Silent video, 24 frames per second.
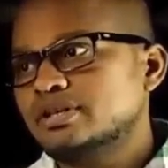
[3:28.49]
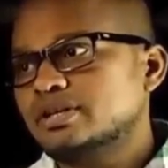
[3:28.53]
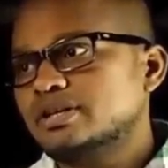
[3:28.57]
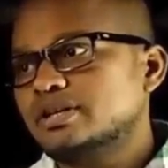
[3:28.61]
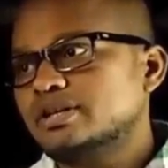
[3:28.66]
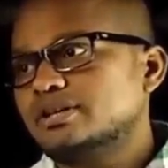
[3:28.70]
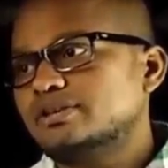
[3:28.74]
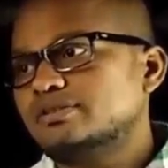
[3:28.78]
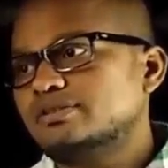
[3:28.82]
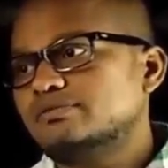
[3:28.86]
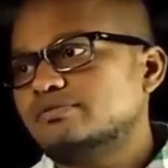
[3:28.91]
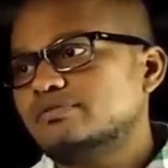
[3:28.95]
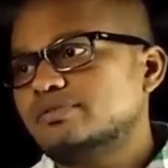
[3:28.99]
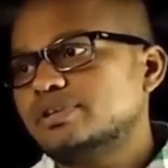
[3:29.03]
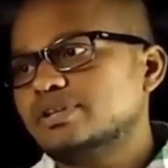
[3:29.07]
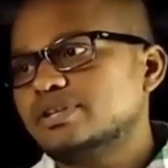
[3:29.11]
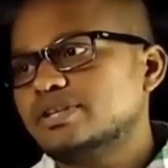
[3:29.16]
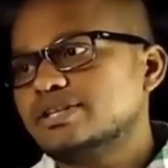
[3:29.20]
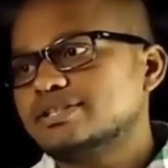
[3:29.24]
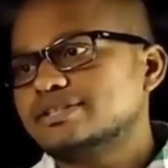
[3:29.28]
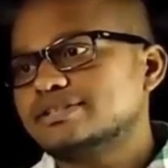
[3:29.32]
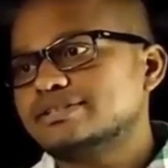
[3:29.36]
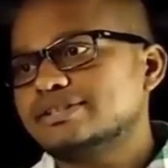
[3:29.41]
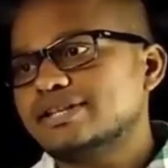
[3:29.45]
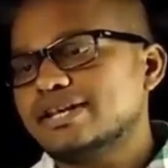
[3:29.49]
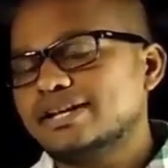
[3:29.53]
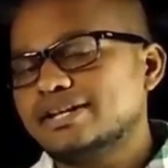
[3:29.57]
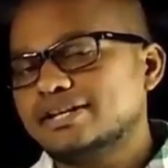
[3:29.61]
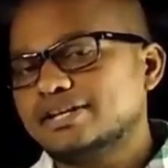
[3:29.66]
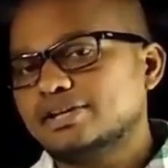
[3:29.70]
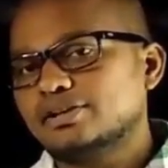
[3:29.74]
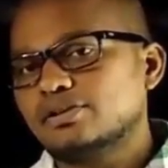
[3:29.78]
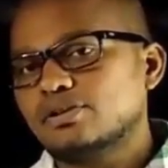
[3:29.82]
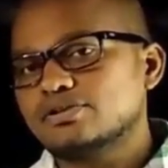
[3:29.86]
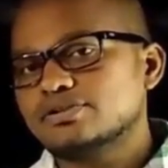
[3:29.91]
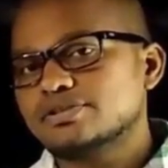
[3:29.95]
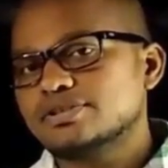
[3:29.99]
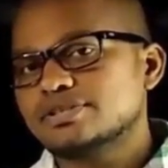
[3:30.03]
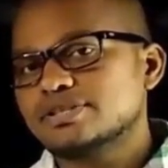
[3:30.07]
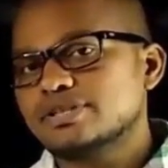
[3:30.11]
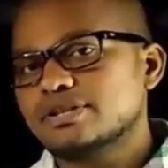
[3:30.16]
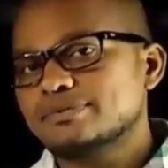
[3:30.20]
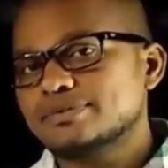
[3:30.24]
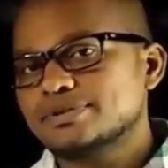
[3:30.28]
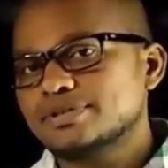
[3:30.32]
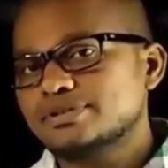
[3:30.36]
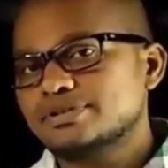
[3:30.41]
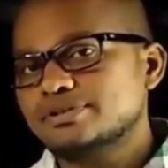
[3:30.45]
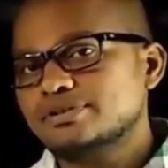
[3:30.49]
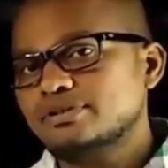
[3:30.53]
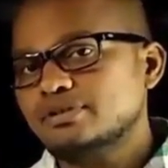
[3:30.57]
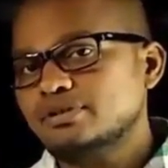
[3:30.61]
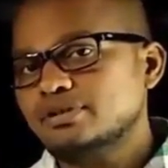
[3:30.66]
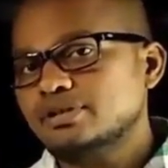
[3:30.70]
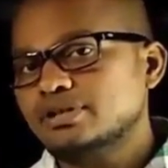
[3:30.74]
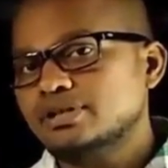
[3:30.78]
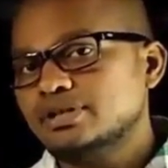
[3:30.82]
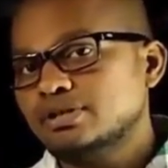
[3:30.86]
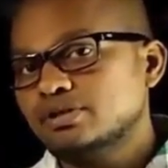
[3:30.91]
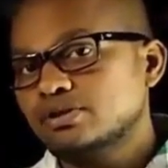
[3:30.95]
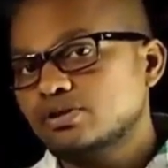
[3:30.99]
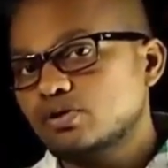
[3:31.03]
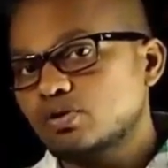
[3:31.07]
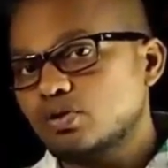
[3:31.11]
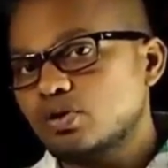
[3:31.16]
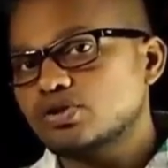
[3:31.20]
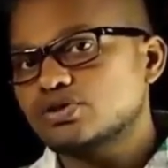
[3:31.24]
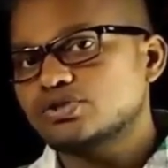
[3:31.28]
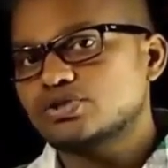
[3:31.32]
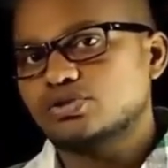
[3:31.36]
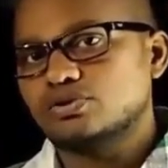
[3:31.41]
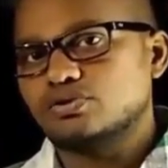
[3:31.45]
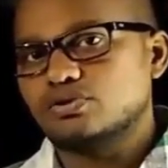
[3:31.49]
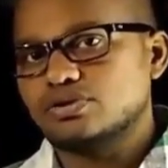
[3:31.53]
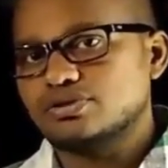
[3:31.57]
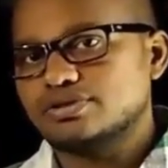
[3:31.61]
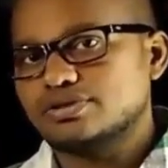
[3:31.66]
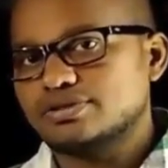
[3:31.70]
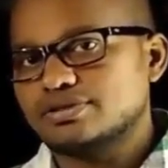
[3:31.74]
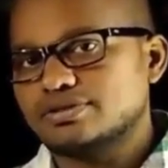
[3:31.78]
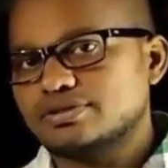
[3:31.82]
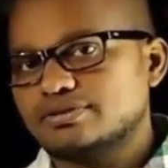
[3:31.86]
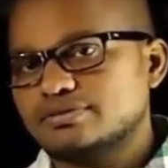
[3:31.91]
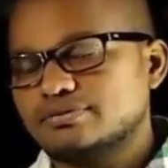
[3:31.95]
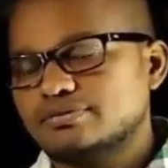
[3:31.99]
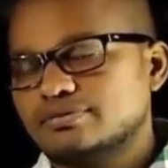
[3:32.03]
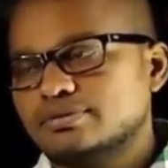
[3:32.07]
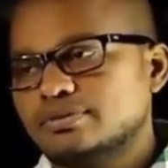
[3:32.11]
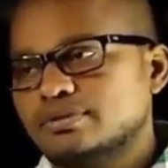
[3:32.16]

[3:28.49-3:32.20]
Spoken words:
and whereas dielectric losses comes under constant losses,